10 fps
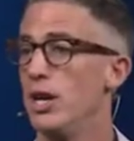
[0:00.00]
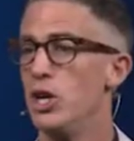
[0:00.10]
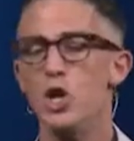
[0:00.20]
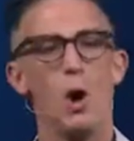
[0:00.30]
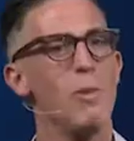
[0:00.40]

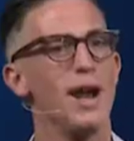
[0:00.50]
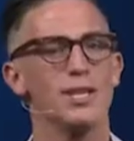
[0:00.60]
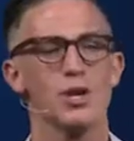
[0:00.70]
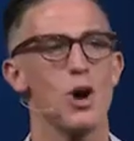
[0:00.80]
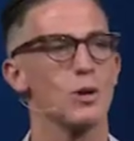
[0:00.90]
Nobody
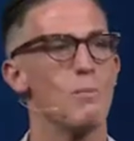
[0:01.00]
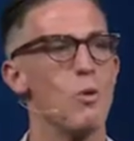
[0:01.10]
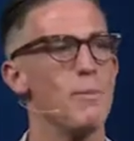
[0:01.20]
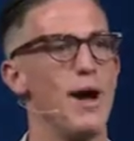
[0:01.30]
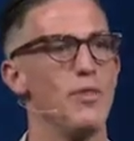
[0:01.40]
talked
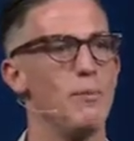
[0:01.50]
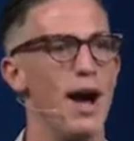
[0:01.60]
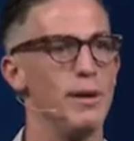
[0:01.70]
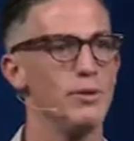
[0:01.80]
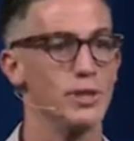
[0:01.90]
more about the
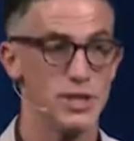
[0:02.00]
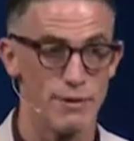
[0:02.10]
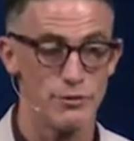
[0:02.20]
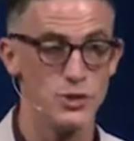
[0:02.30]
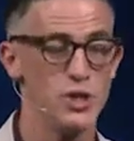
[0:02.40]
Bible
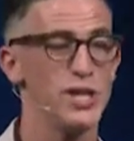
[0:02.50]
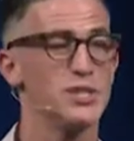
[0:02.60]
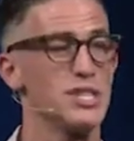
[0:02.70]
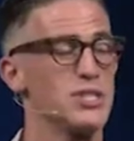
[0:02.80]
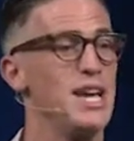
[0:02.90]
except for
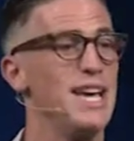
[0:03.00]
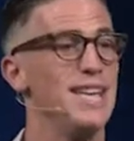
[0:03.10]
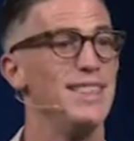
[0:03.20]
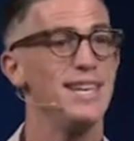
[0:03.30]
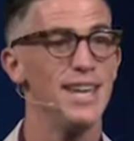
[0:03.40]
Jesus
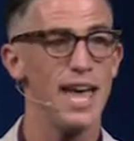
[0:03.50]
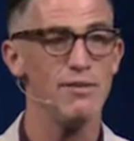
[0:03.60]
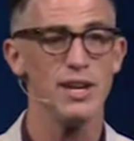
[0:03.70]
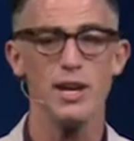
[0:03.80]
than David.